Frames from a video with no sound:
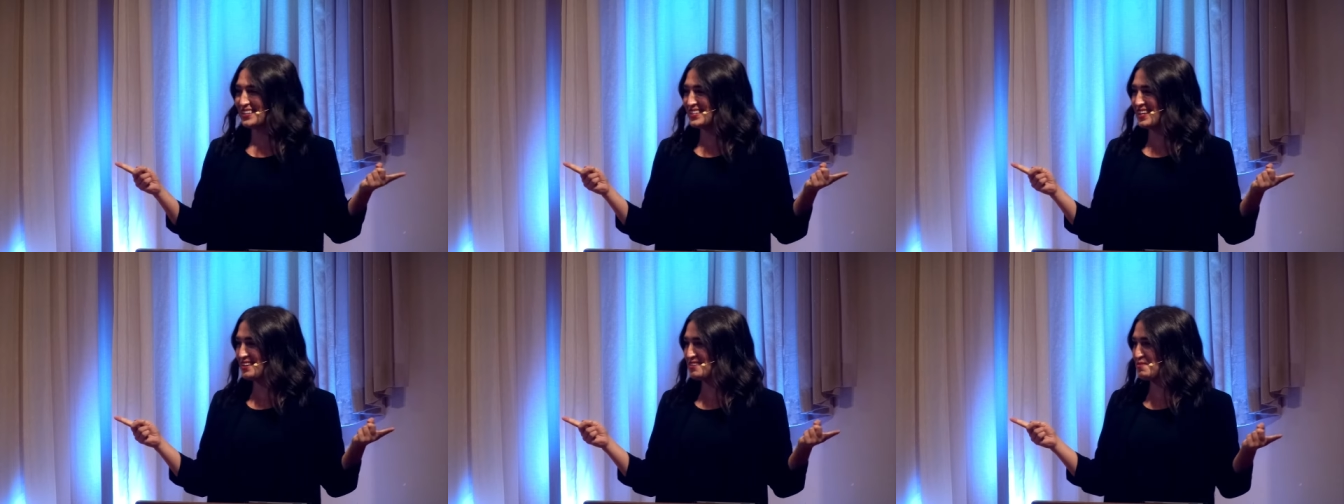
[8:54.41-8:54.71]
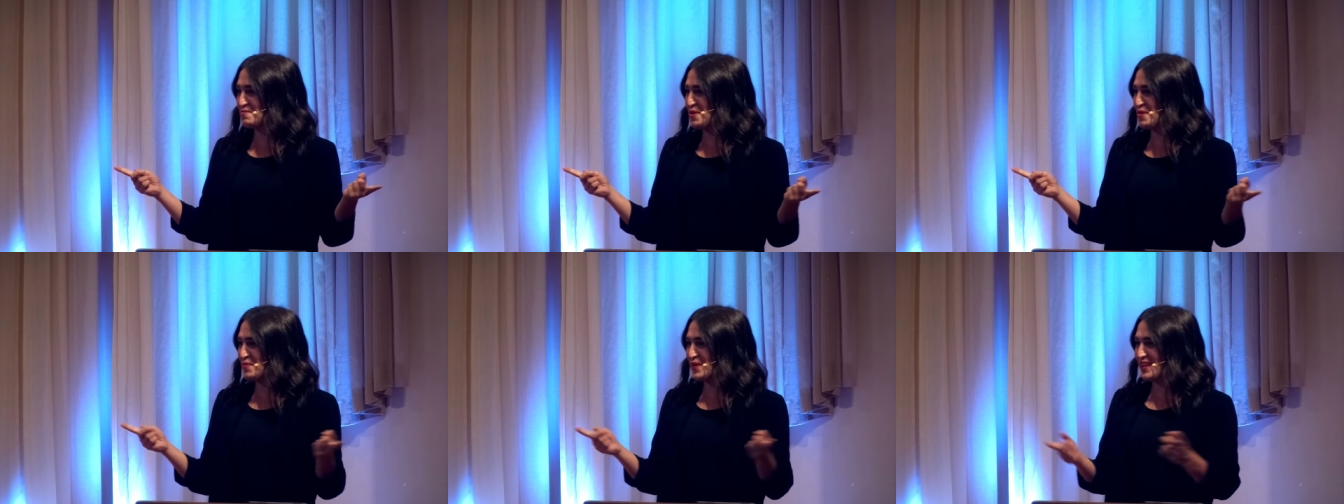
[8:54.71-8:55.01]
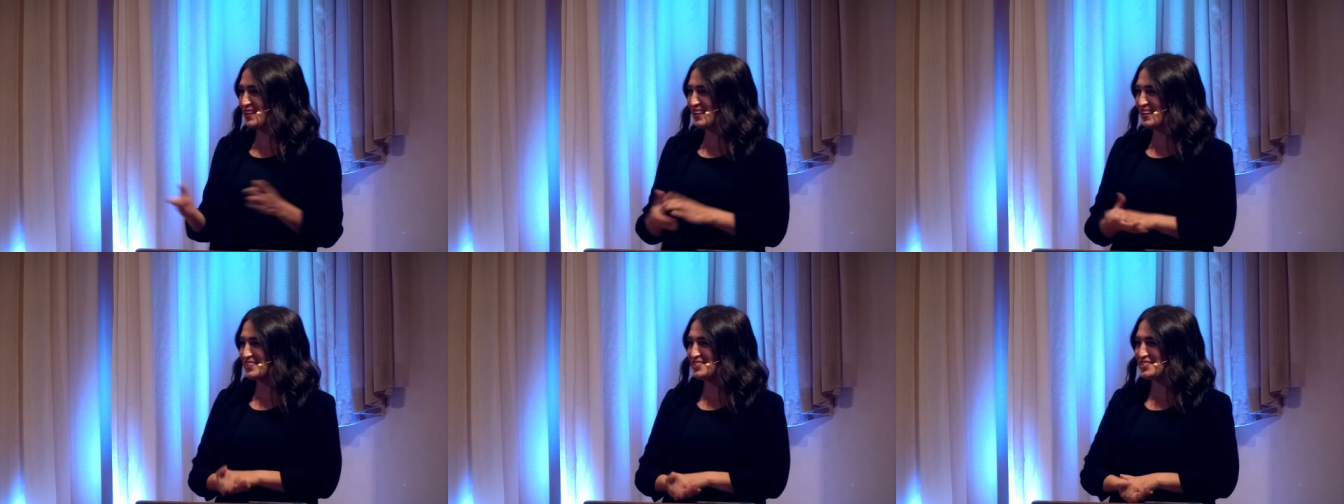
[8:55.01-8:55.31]
Take a
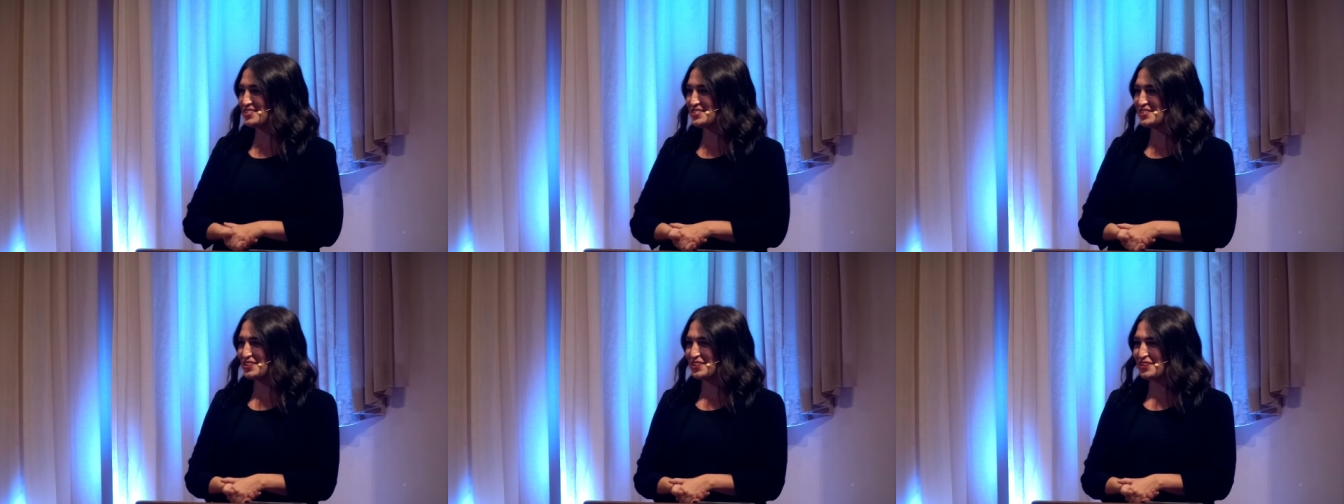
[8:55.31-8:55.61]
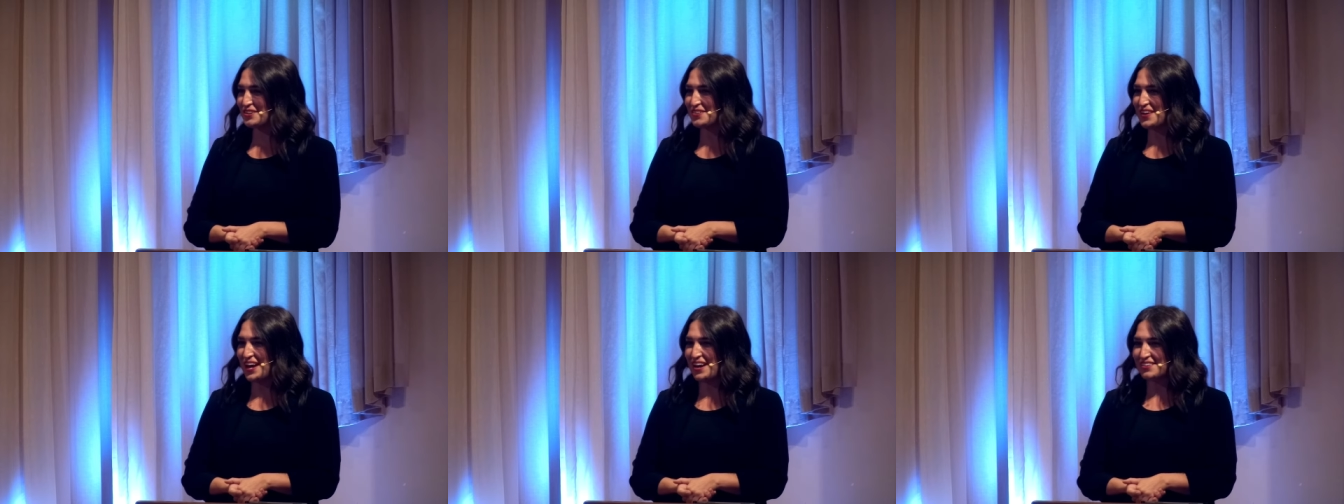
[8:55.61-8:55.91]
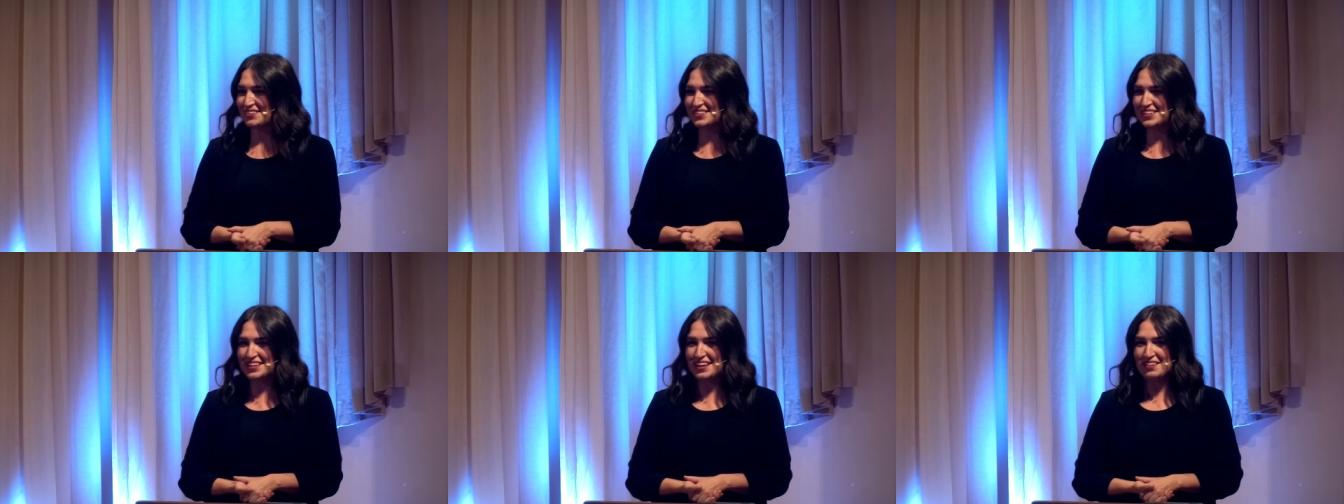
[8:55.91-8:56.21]
moment and just look
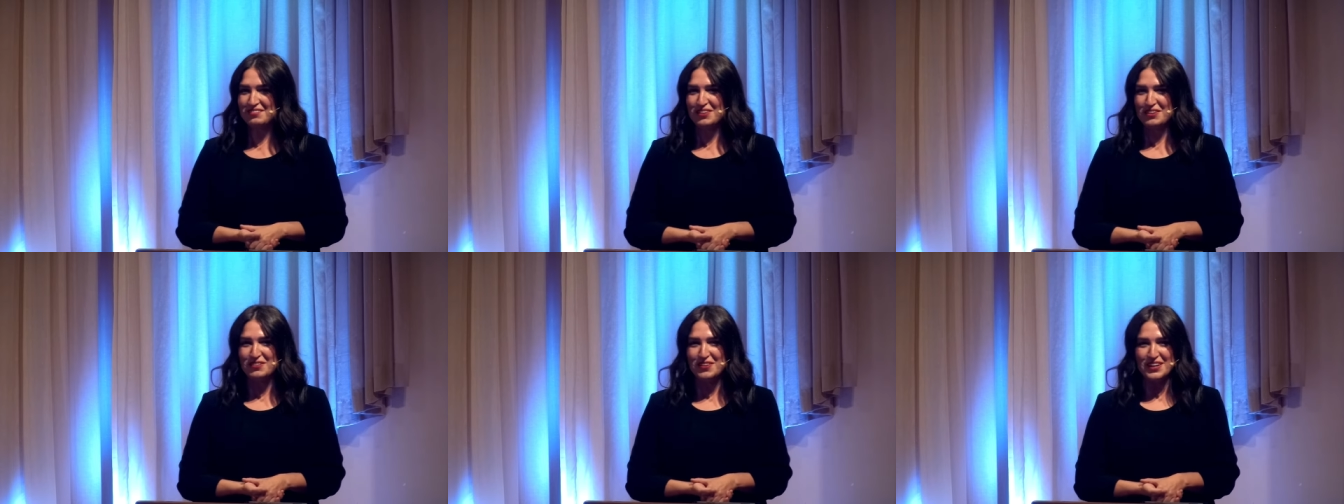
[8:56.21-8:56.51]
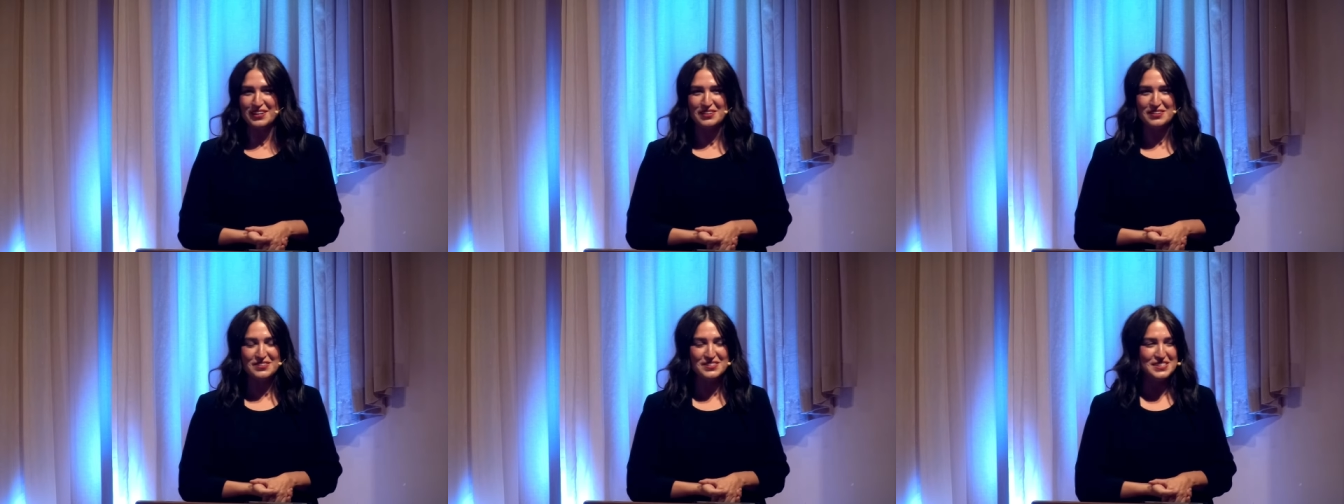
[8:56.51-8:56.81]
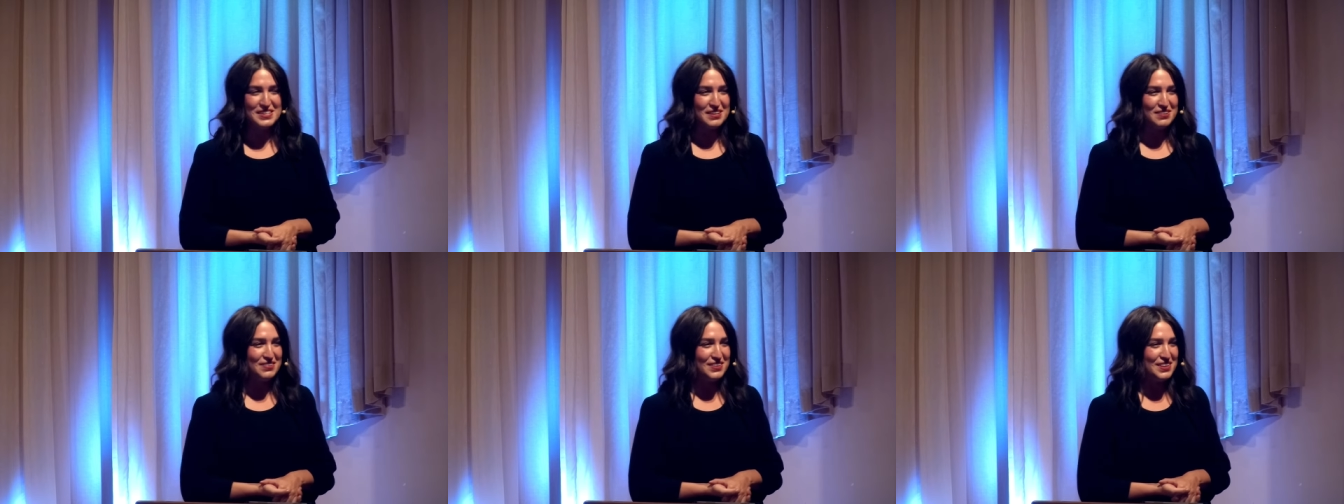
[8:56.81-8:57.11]
around at everyone
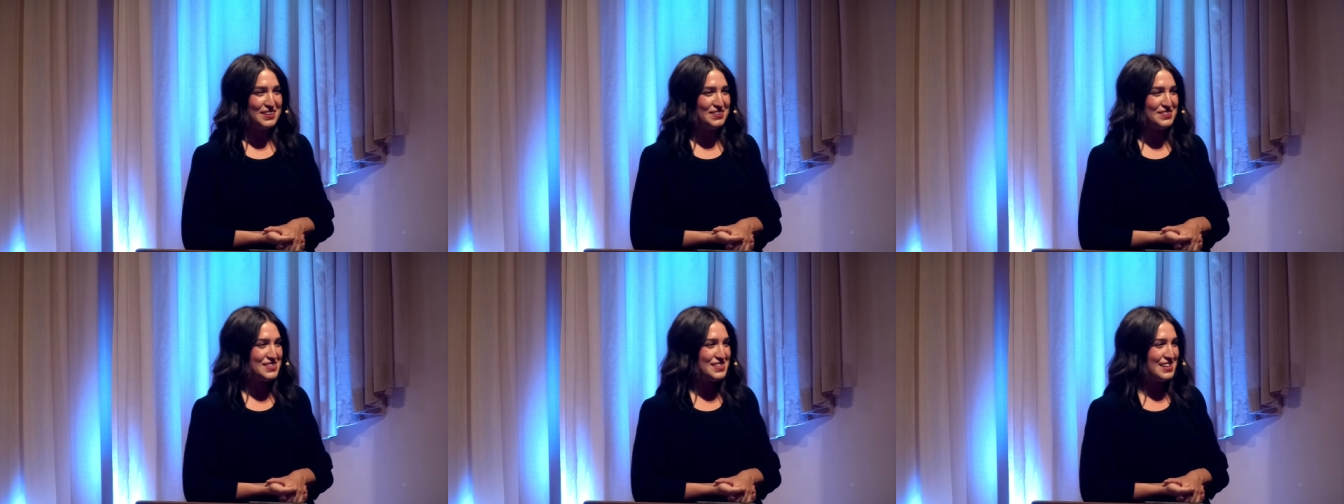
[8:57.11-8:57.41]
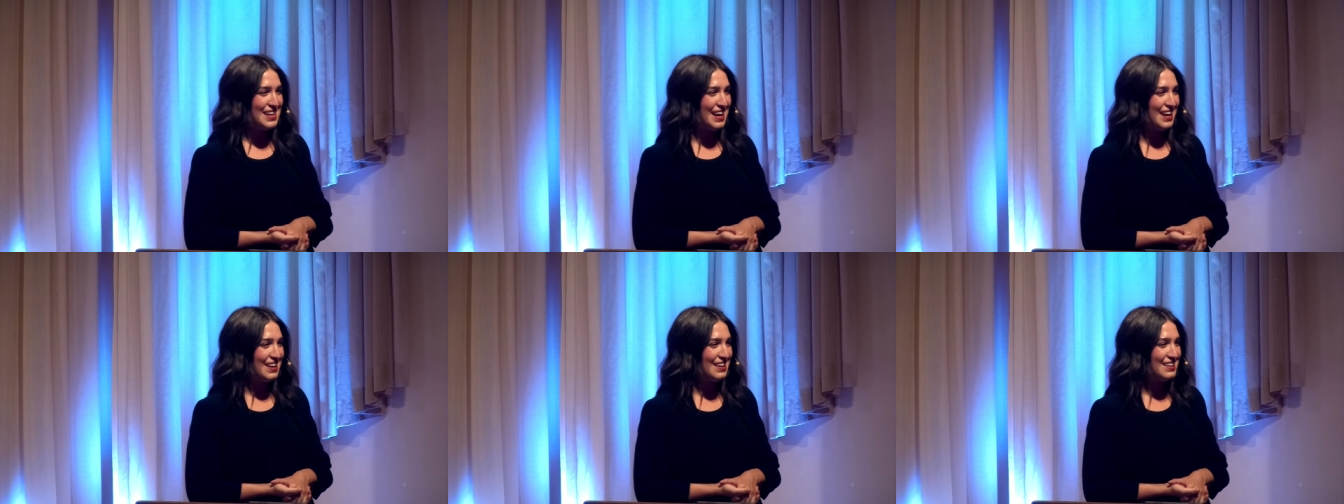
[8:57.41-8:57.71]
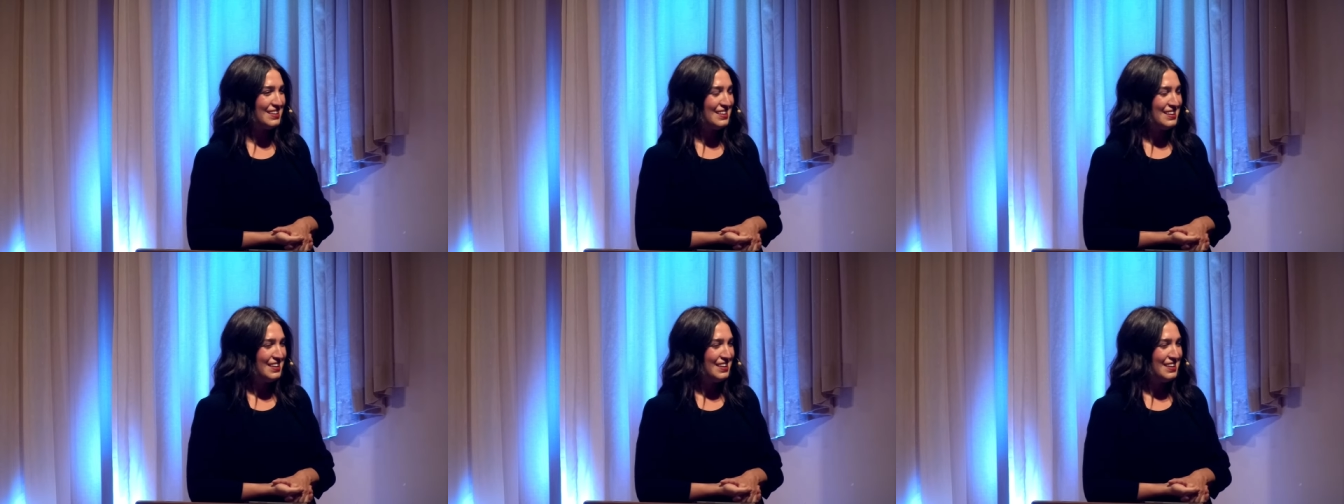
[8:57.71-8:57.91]
who's here with you today.